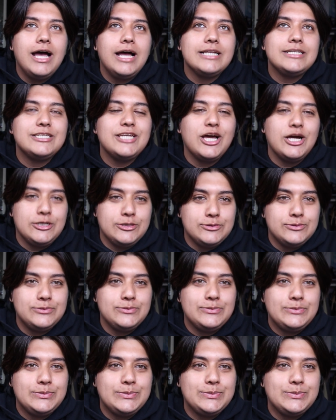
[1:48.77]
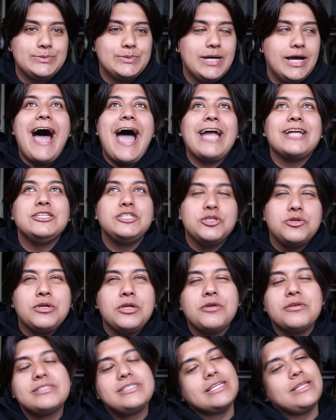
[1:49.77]
No. I do
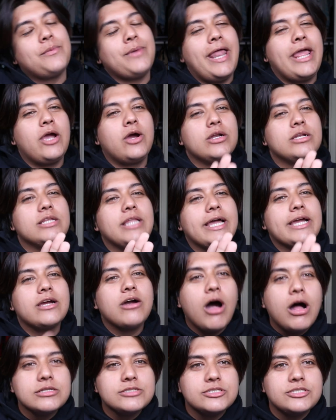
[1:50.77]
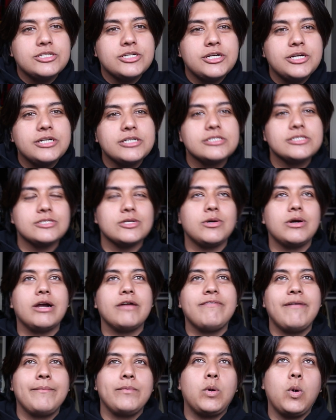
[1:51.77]
use it when I go to like concerts or
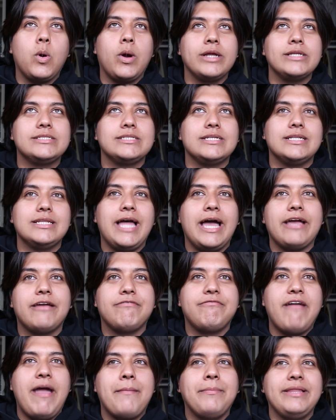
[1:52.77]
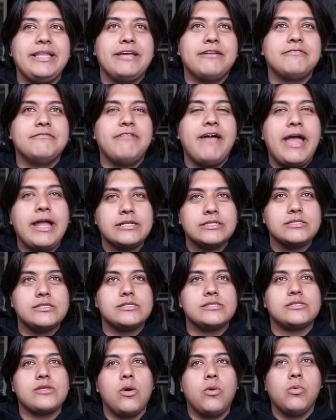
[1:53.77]
if I'm going to like family
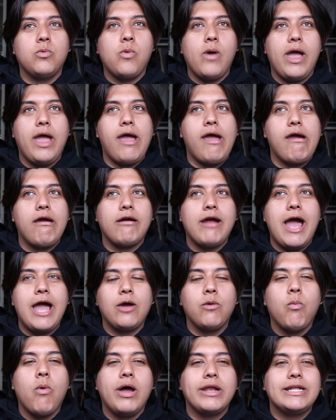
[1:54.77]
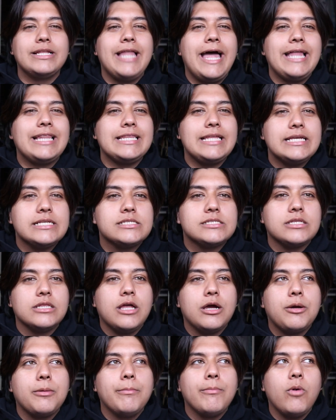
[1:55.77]
events where I want to at least
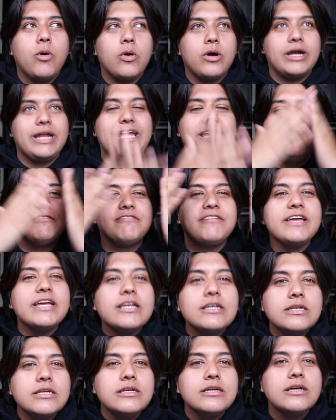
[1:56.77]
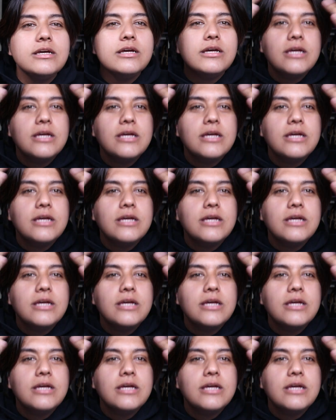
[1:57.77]
look more even